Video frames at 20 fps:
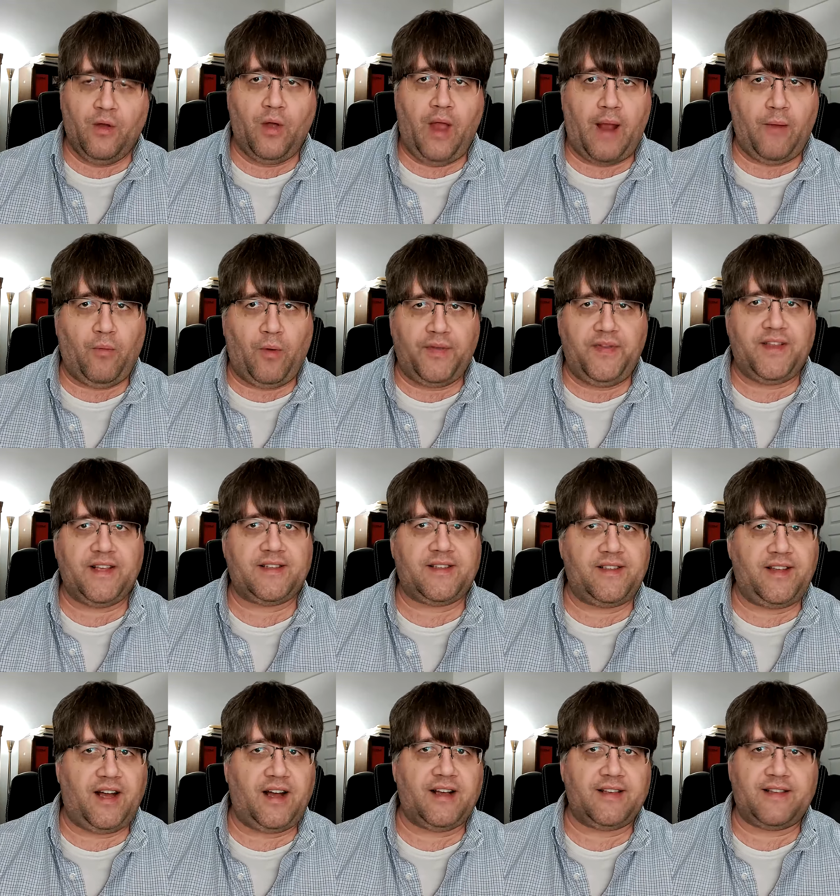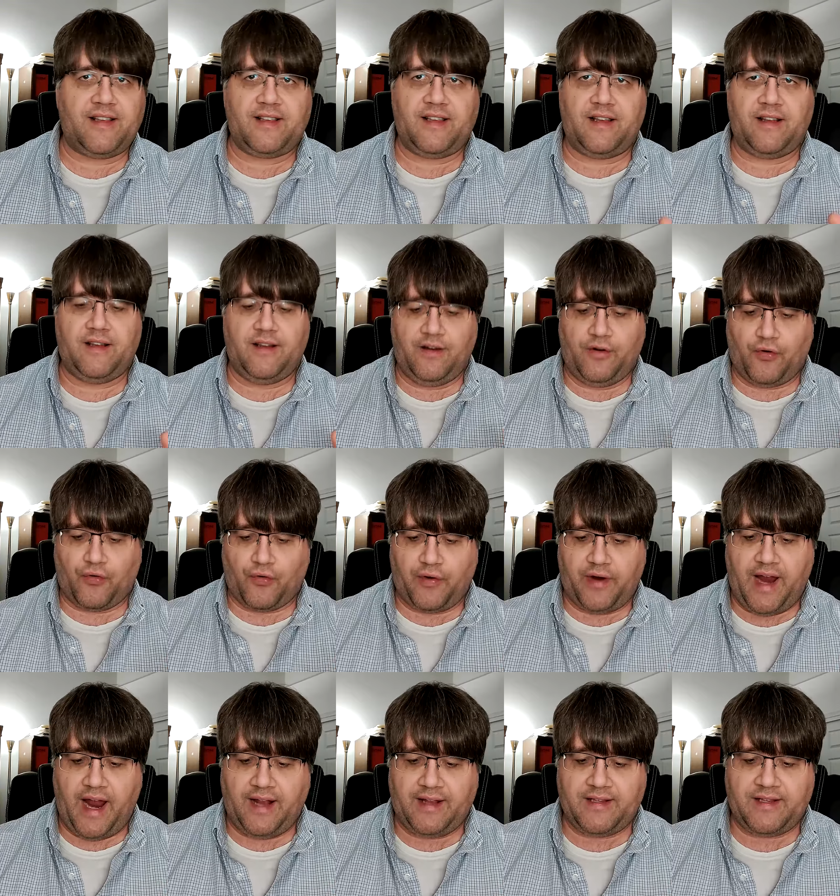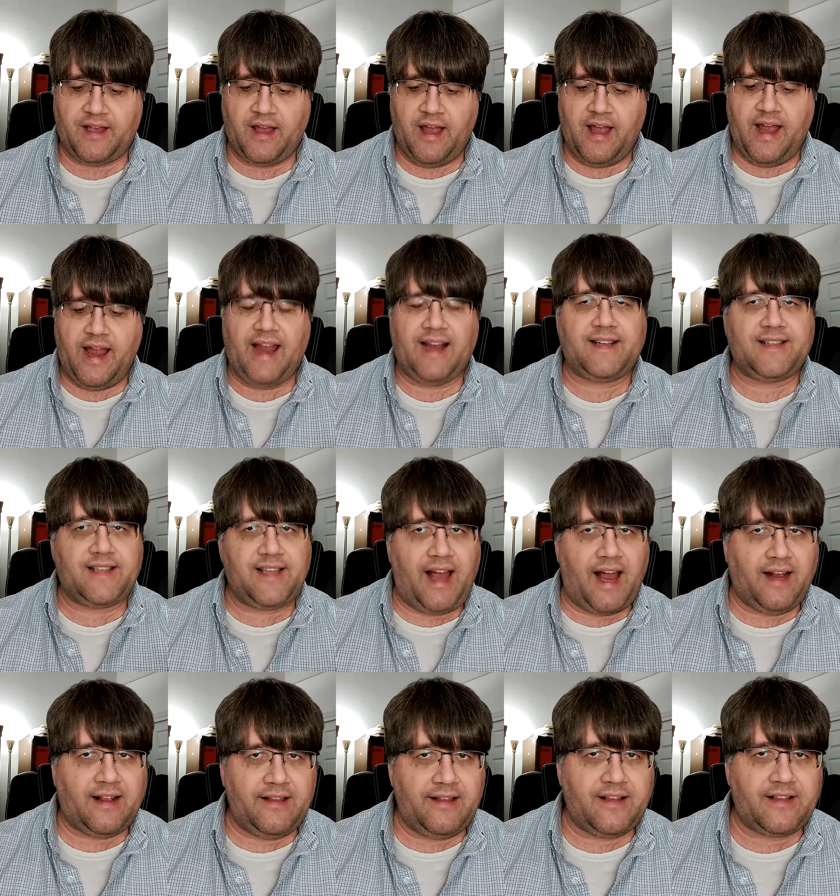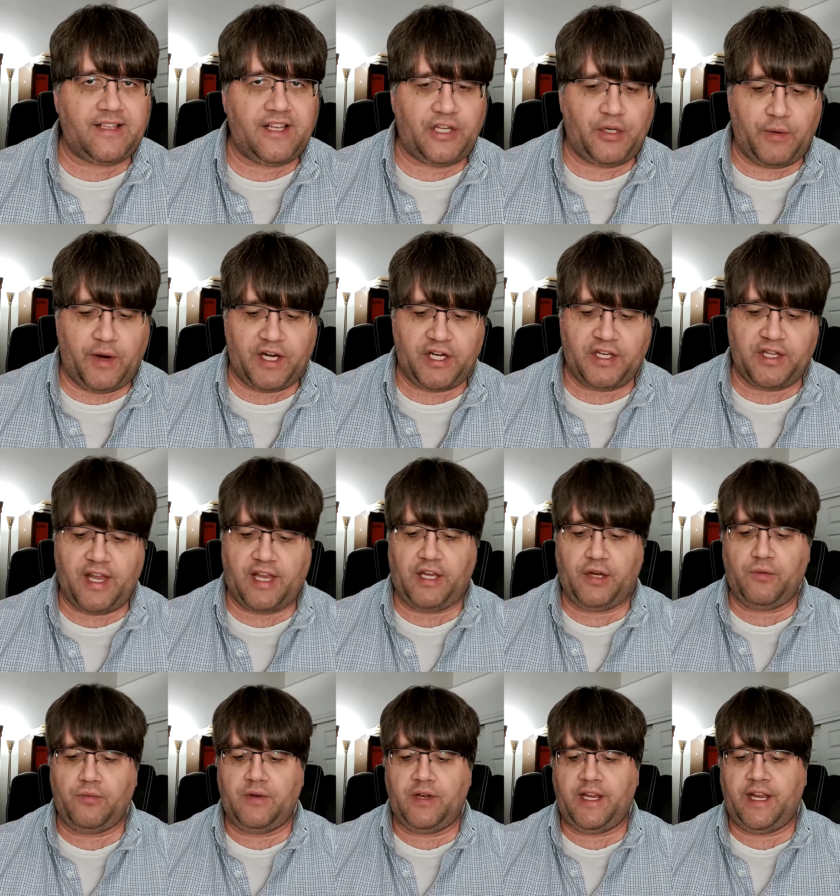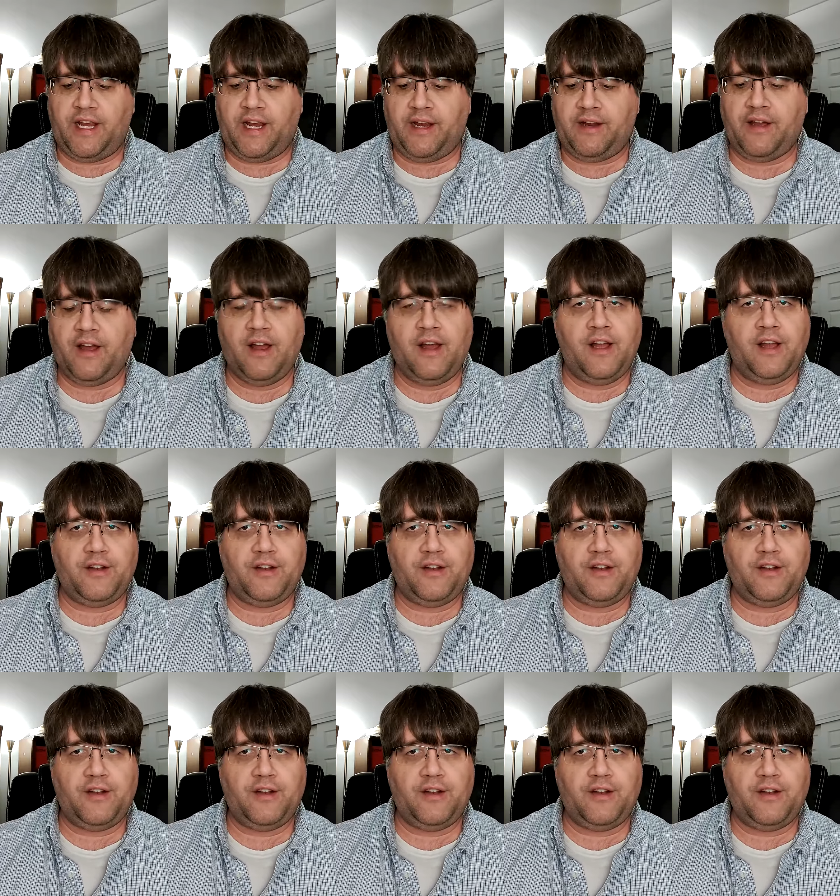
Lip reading: And what this does is it creates exactly the situation that you need